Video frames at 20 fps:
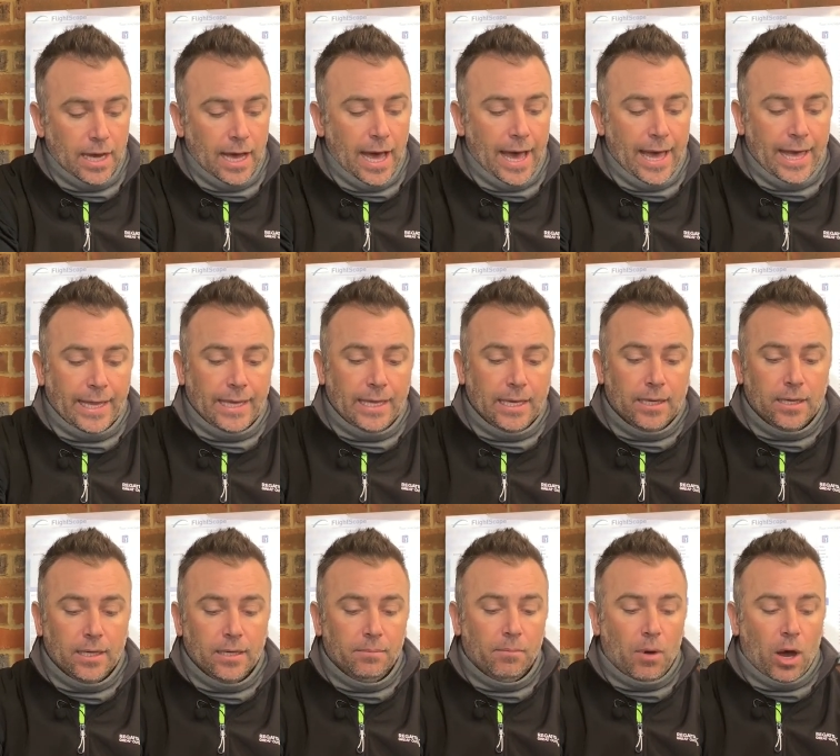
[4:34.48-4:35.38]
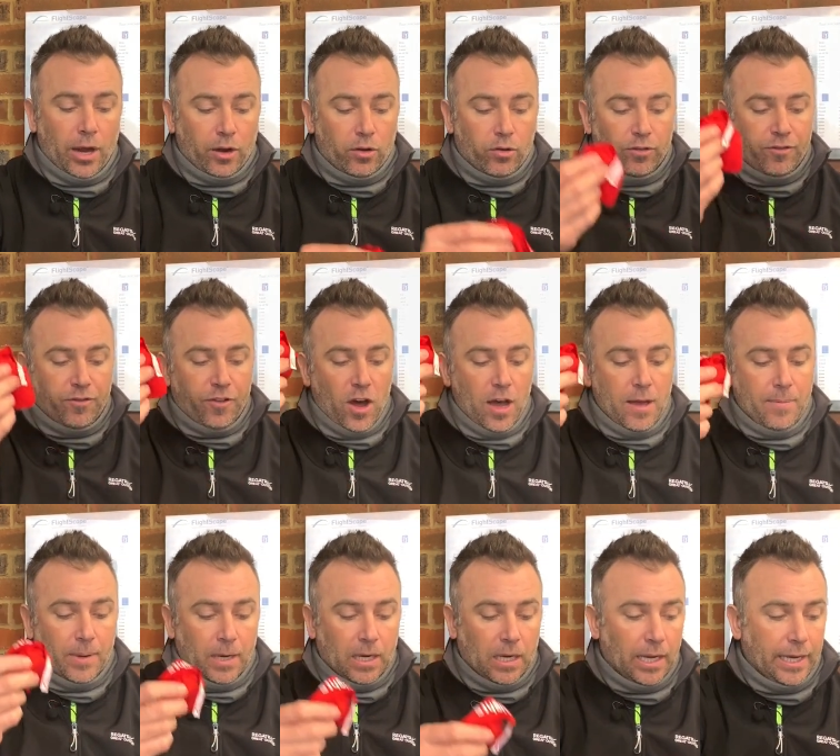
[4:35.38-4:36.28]
a
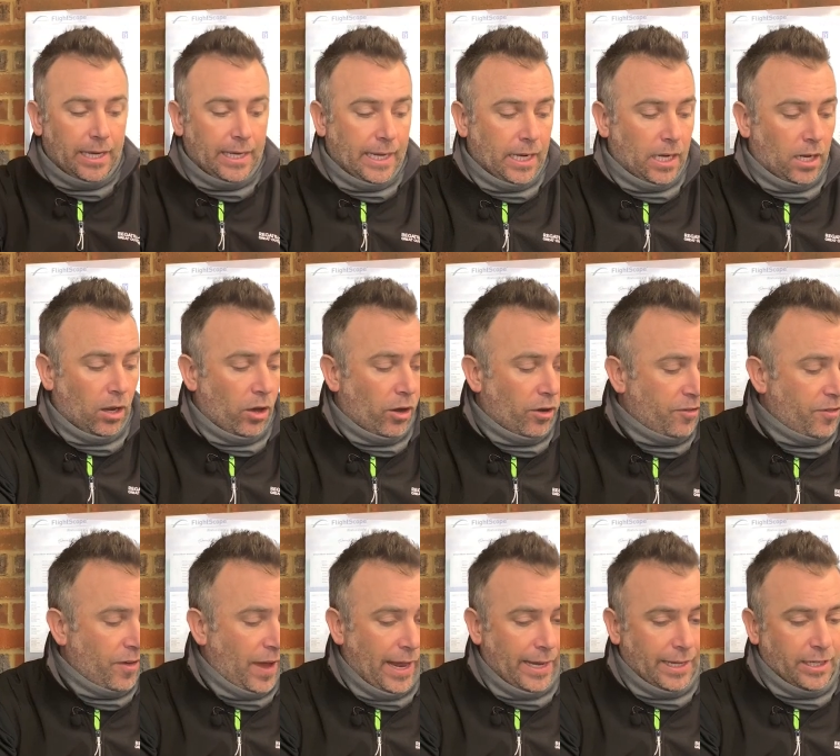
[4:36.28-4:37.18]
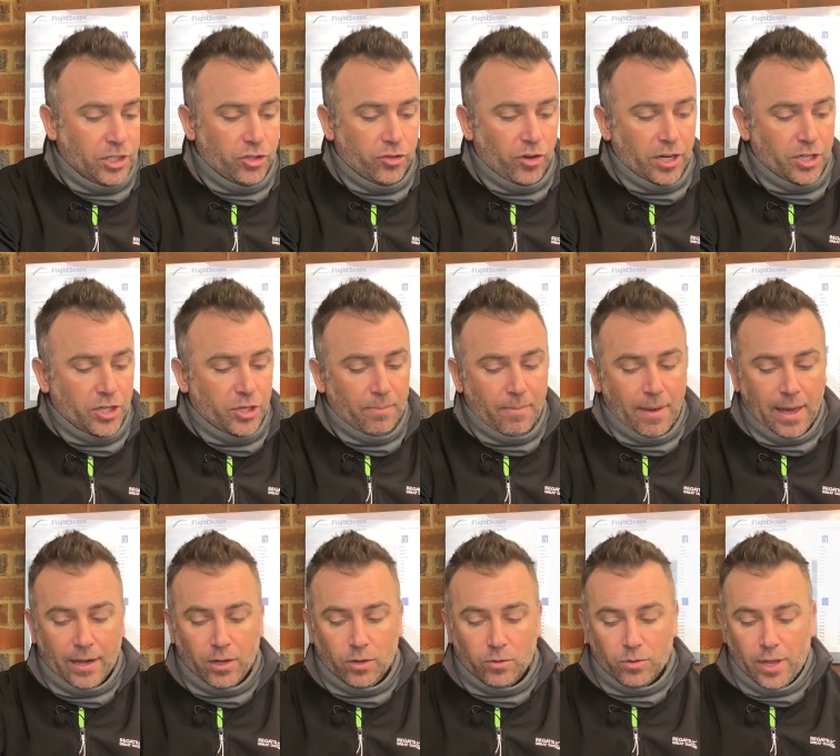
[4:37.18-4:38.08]
microfiber cleaning cloth, and instruction
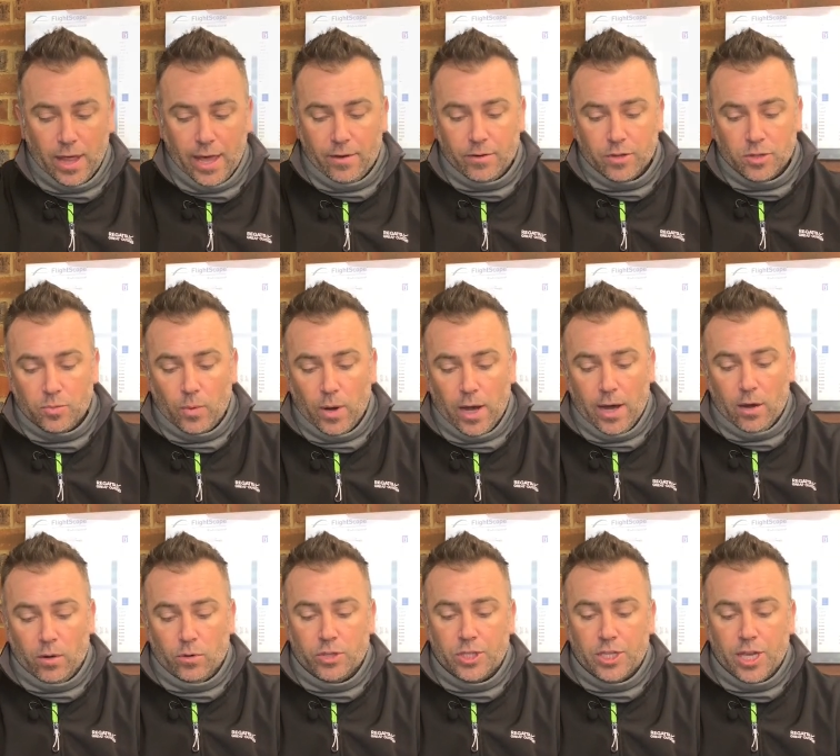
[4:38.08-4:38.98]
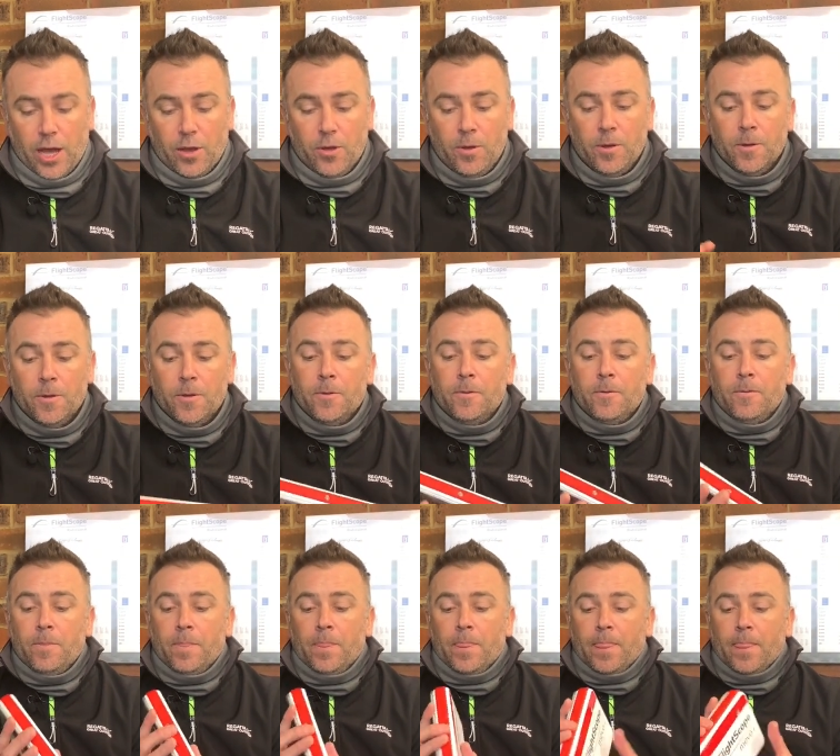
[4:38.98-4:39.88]
manual there as well. So
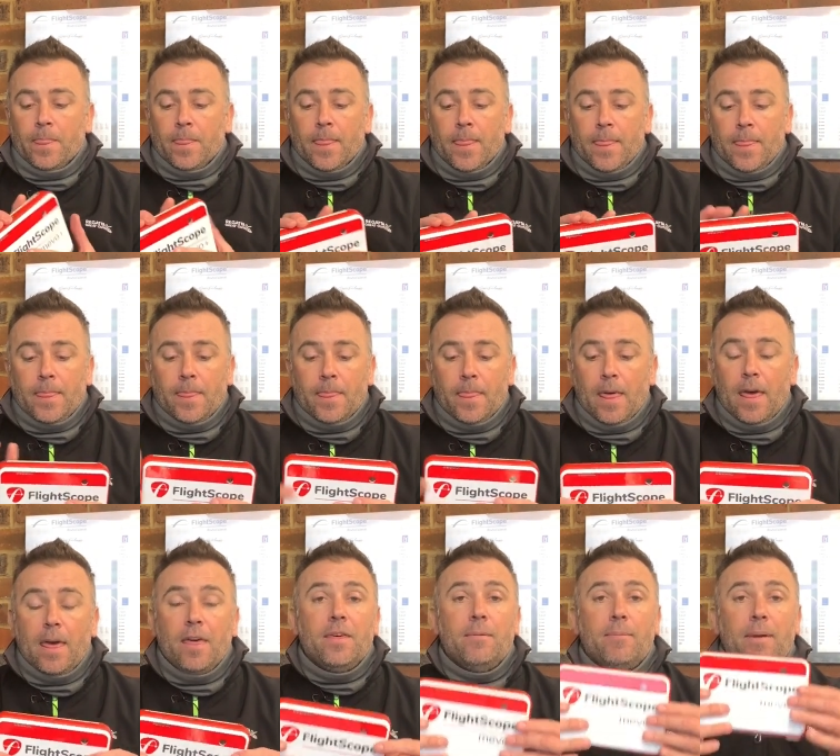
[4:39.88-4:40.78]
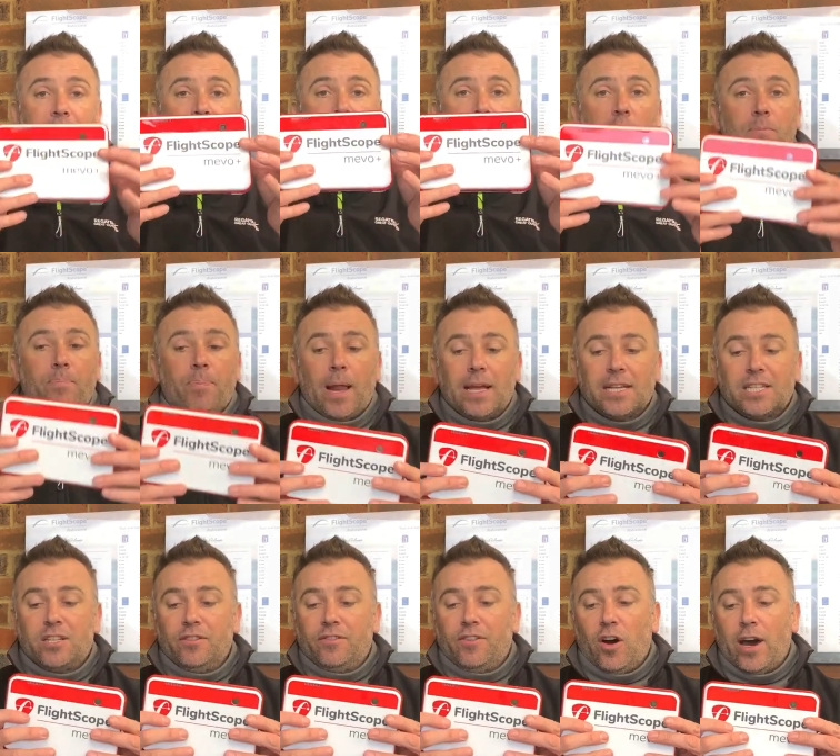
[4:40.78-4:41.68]
the Mevo Plus
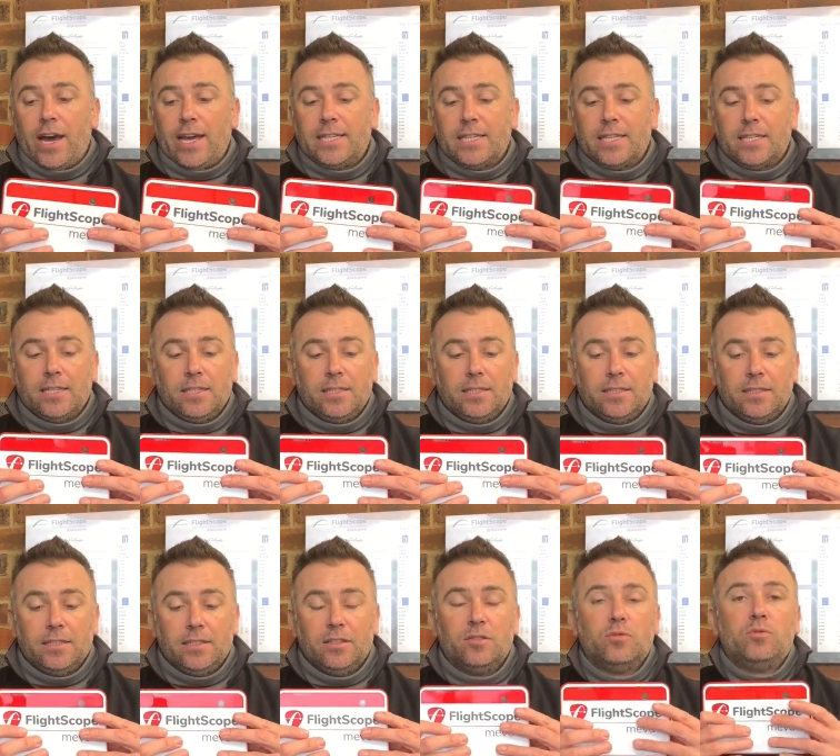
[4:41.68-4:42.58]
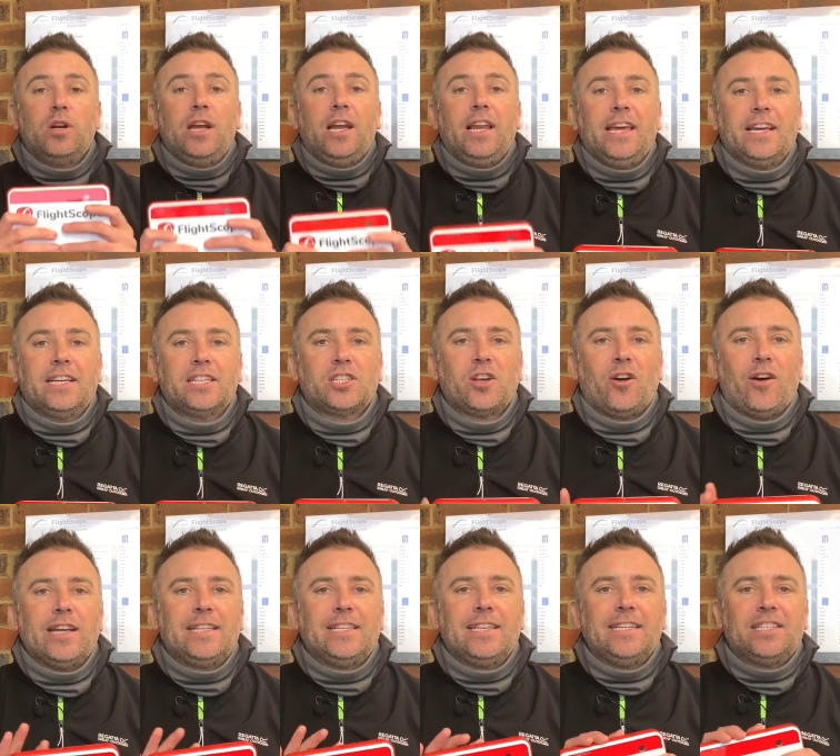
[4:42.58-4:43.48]
device, really
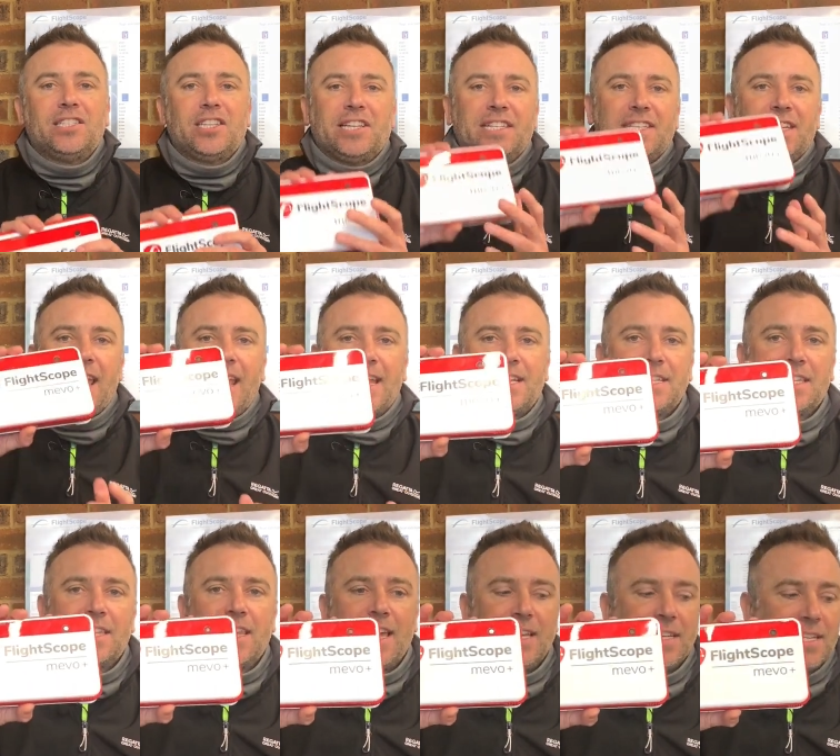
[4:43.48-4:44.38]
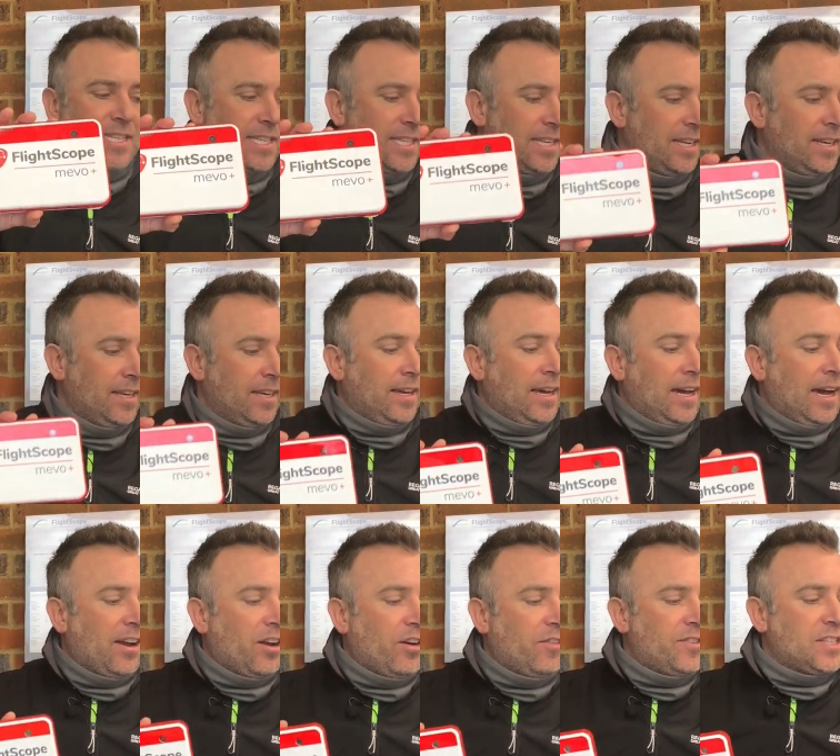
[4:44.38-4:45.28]
excited to test this,
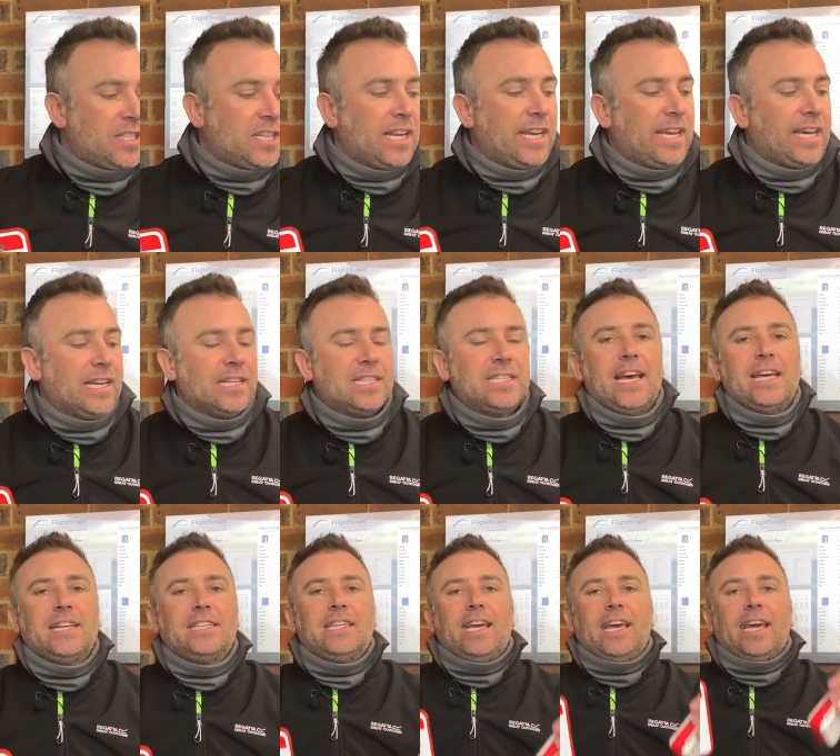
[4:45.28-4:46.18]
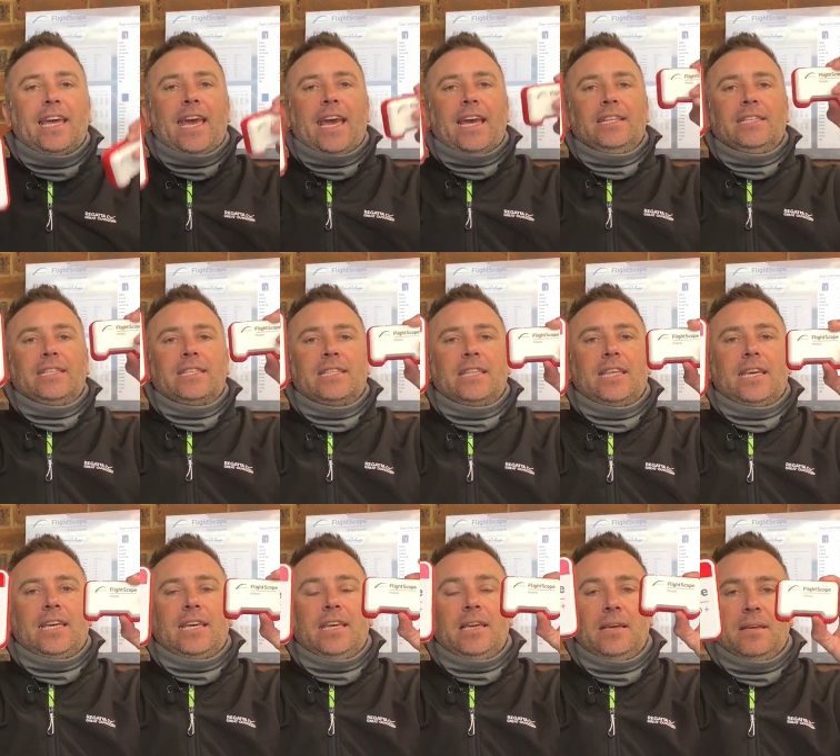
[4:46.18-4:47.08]
and obviously going to test it against
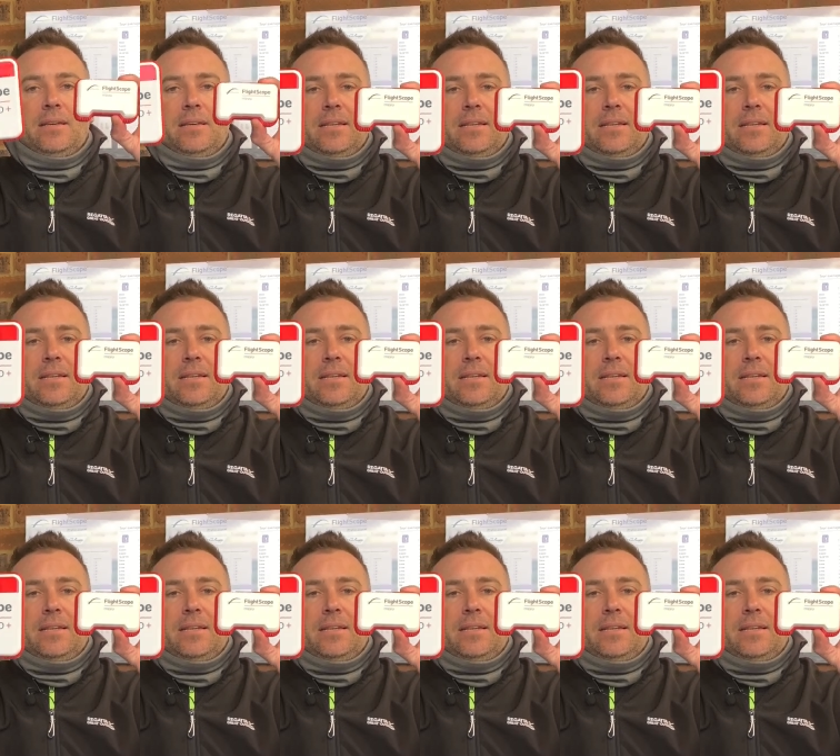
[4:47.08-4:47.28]
the